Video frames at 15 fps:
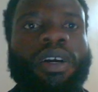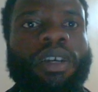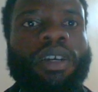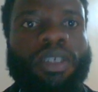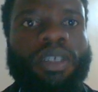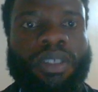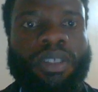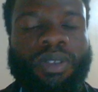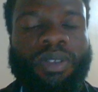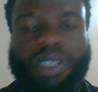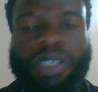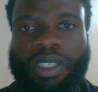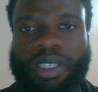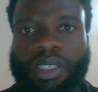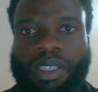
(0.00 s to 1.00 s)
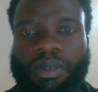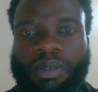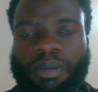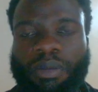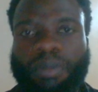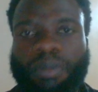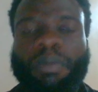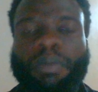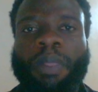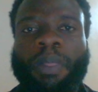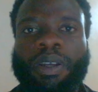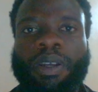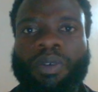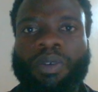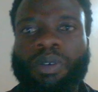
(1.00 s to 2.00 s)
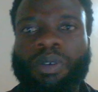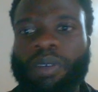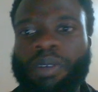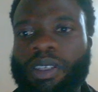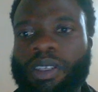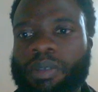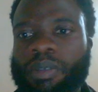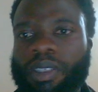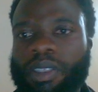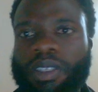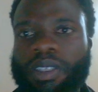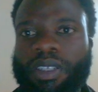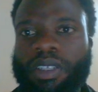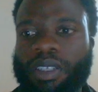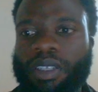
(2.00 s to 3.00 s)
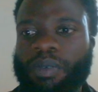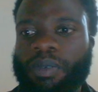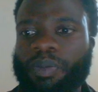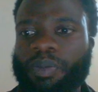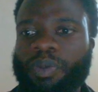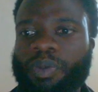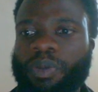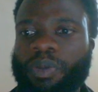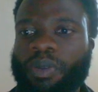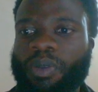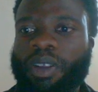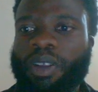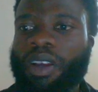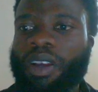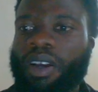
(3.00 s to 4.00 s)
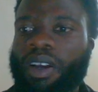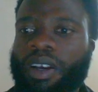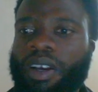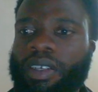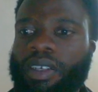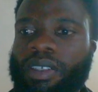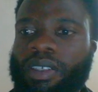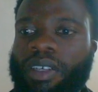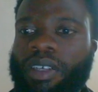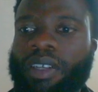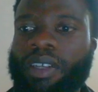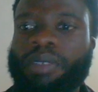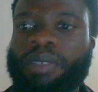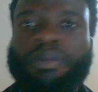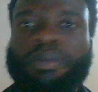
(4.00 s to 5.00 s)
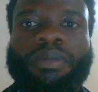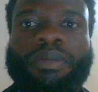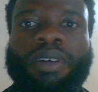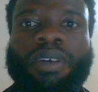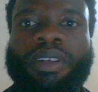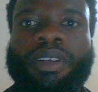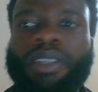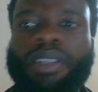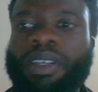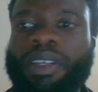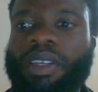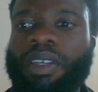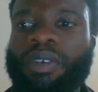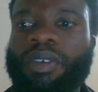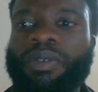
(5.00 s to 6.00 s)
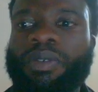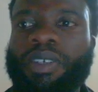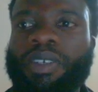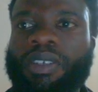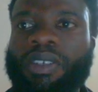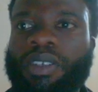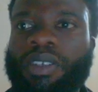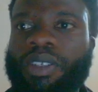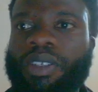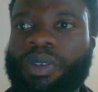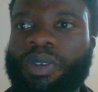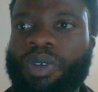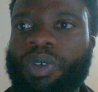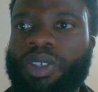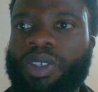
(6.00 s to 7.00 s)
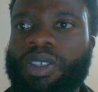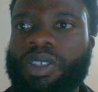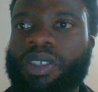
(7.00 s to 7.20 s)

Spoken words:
Students Record Management System, and the area of interest was